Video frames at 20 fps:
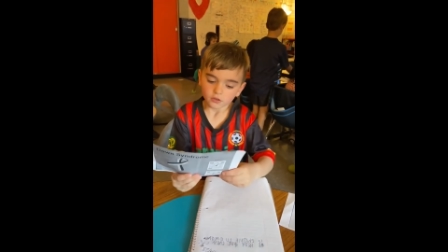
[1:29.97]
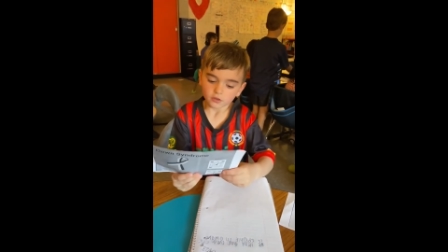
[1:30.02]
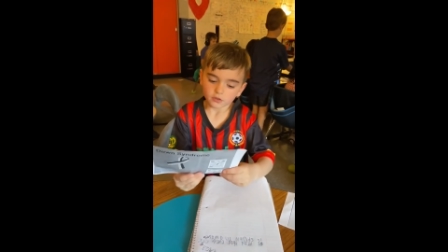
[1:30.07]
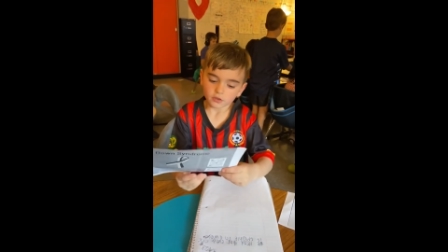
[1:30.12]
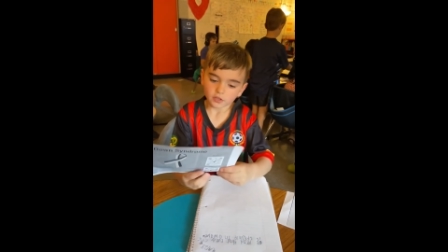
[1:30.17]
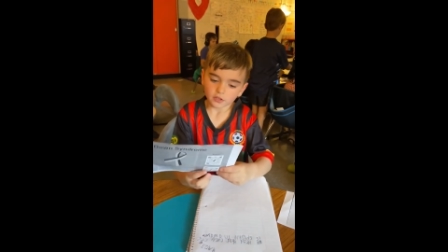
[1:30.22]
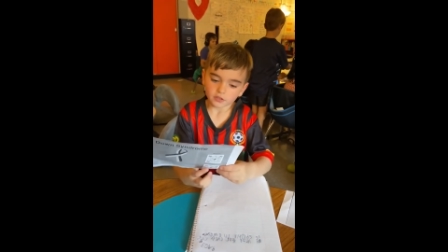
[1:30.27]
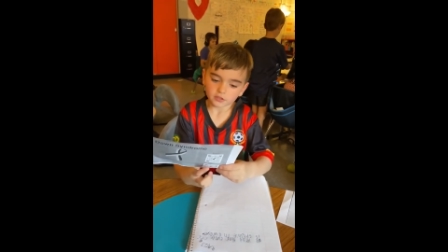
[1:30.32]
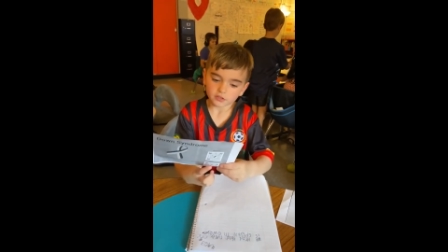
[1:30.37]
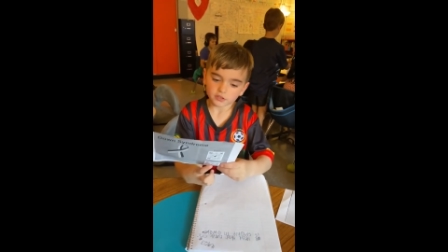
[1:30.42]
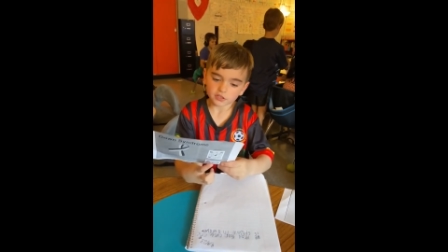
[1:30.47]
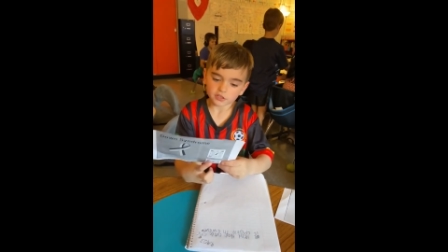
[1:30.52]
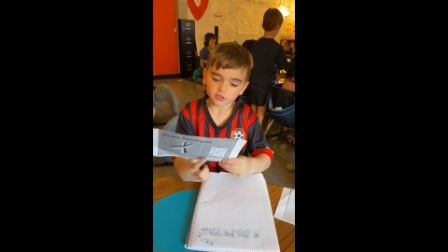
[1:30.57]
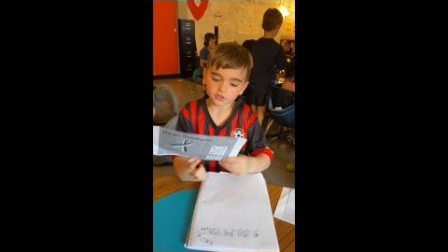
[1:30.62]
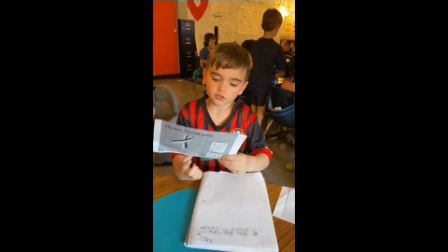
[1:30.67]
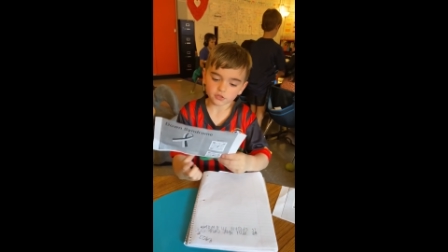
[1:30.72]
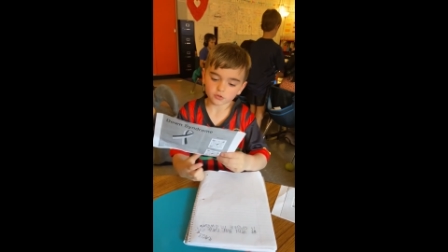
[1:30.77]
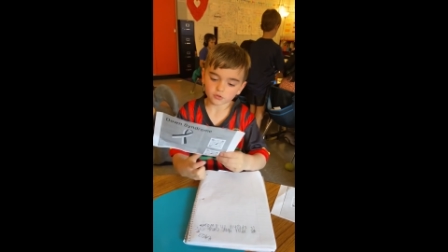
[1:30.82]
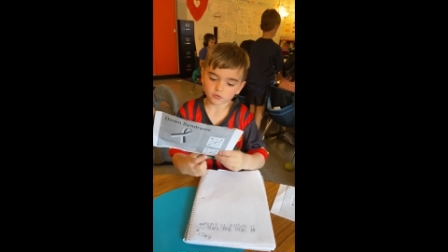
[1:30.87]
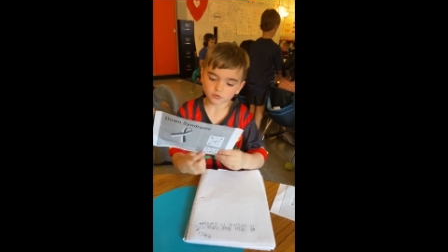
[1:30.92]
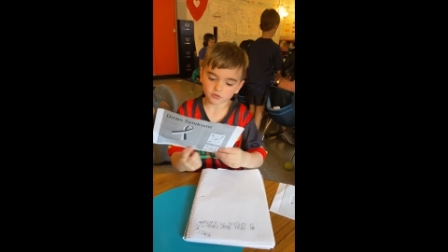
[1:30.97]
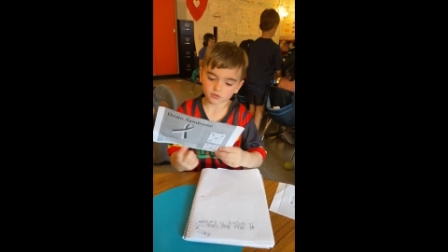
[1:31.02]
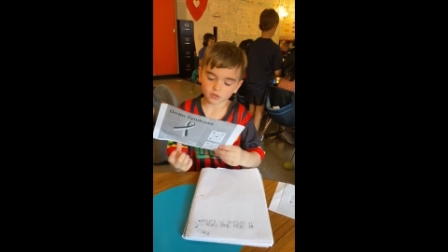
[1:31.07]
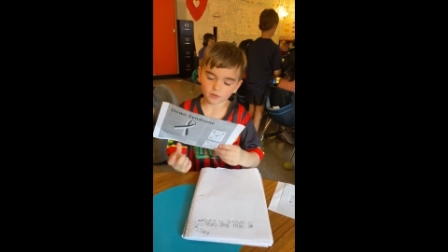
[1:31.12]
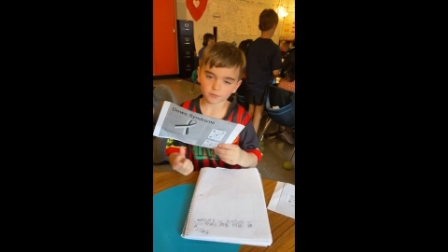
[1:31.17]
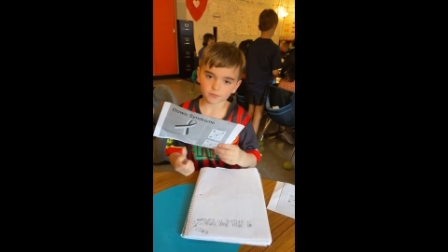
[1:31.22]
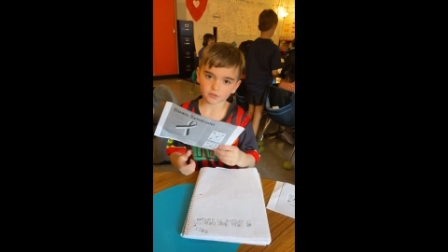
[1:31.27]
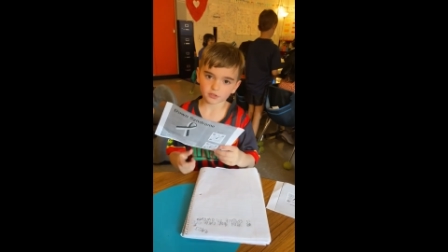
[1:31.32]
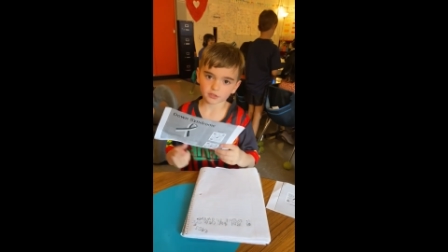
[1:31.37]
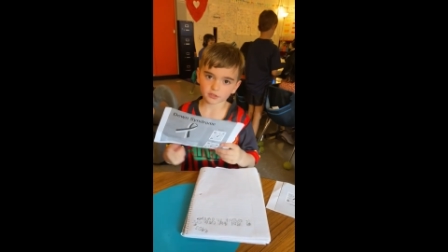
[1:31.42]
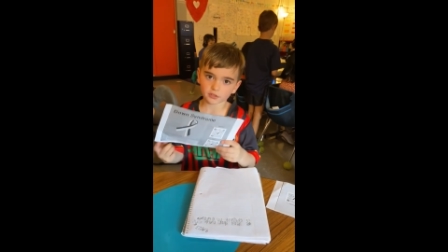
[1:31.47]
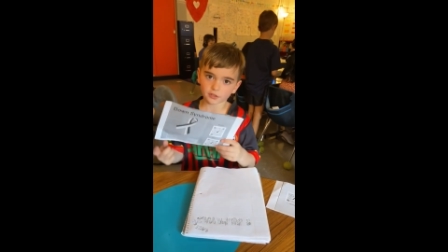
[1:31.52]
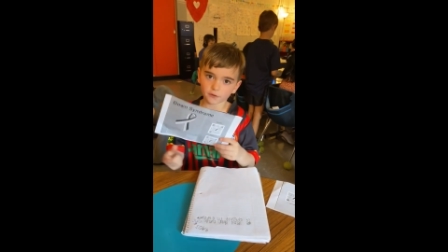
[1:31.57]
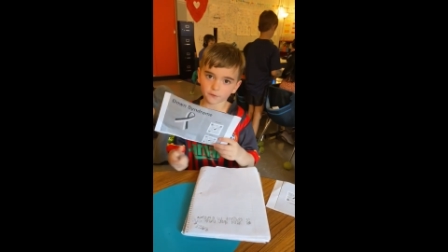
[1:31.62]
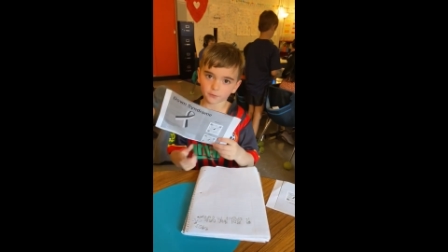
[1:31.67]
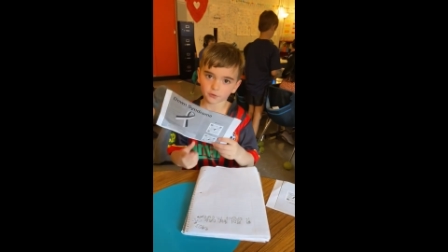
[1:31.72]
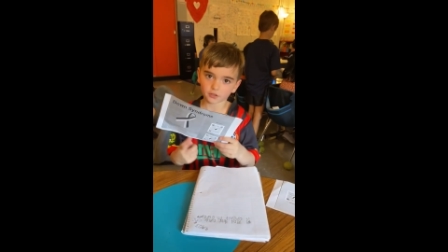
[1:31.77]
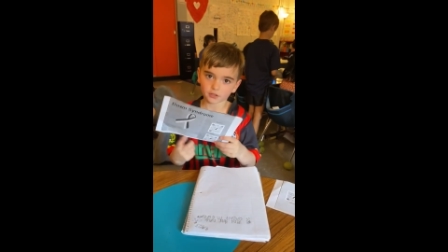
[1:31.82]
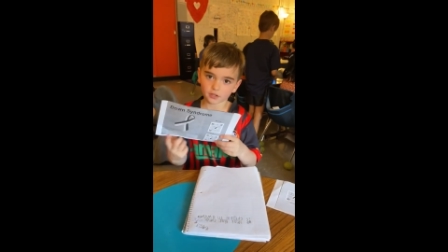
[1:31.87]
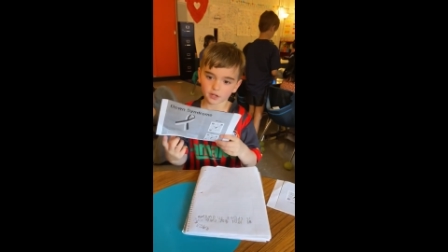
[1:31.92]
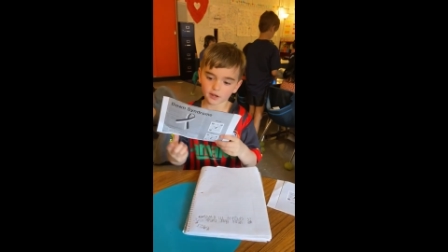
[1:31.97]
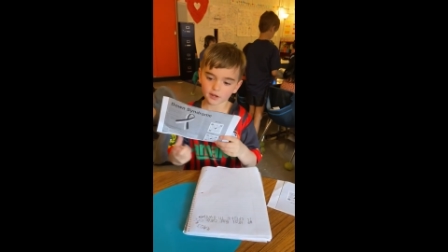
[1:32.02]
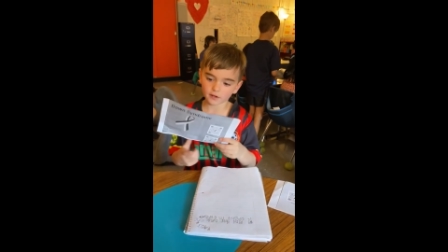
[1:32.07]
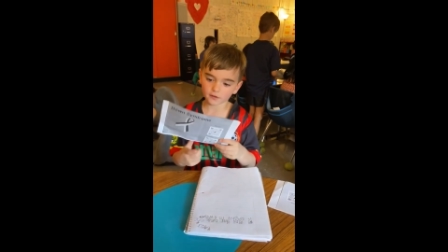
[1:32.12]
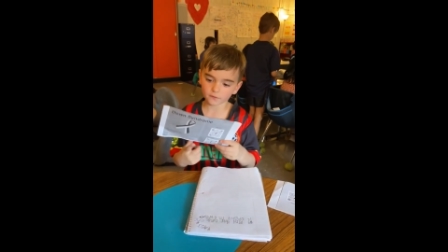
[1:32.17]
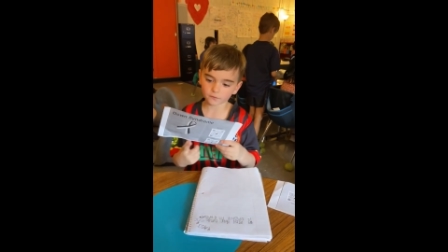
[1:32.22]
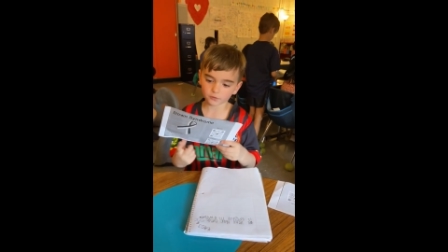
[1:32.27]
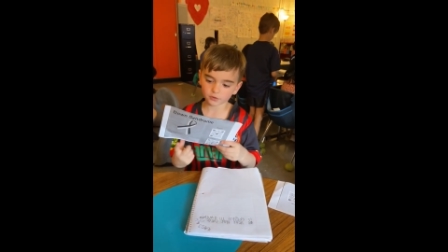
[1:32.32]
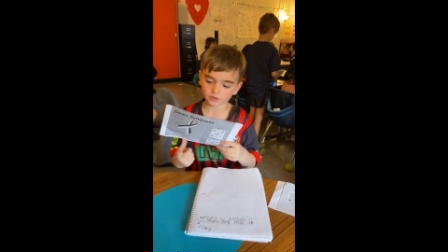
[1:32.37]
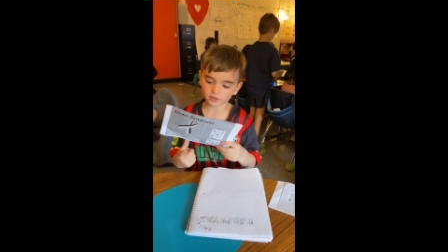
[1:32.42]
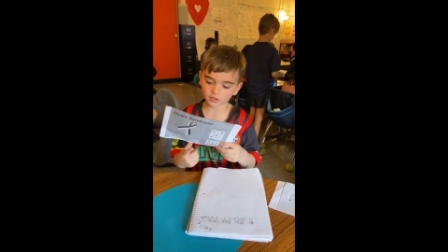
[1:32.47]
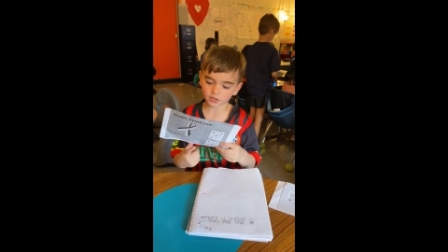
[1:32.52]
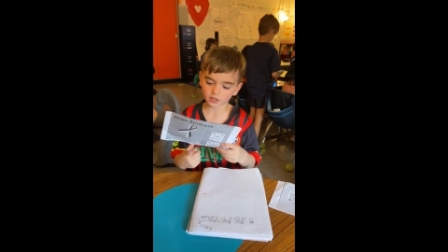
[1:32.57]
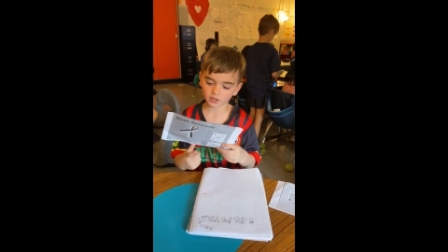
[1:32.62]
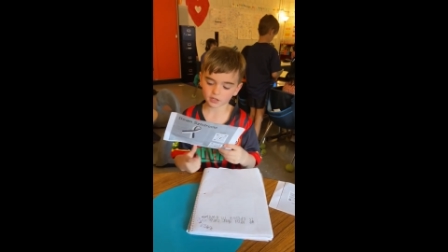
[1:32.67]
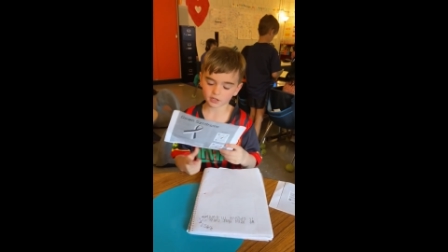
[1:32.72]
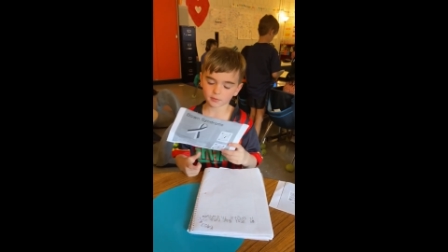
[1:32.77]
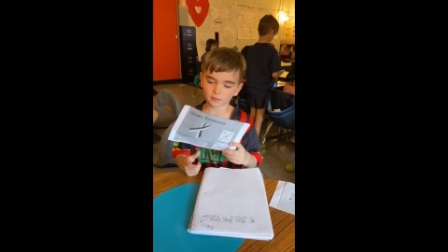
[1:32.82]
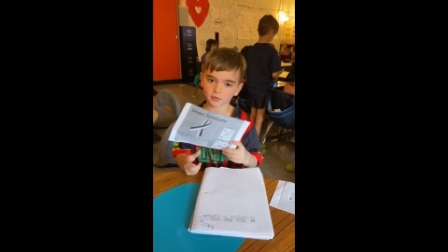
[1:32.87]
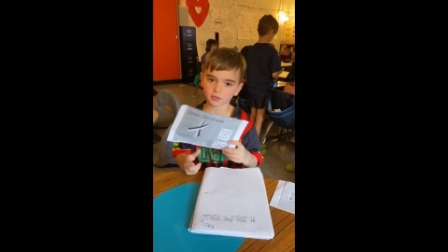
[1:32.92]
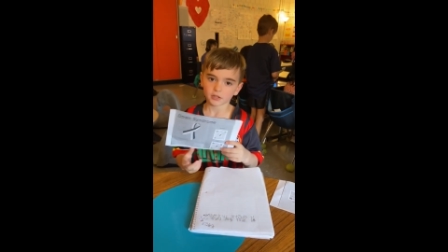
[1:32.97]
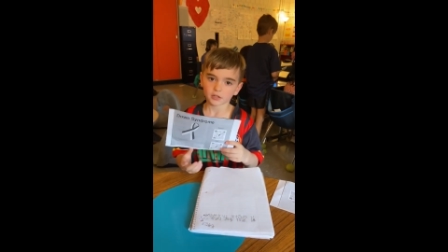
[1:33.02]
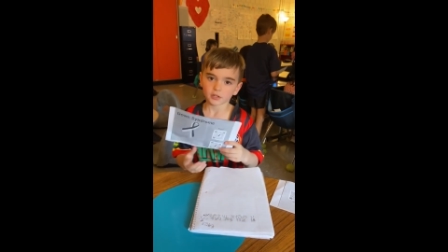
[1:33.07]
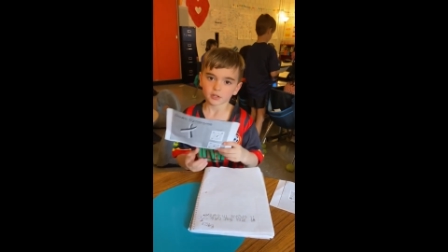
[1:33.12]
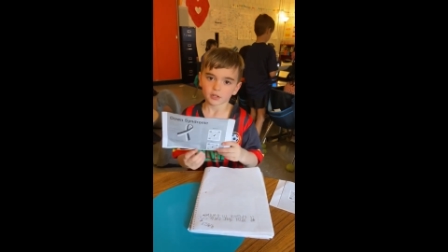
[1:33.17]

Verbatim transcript: they teach you something different every time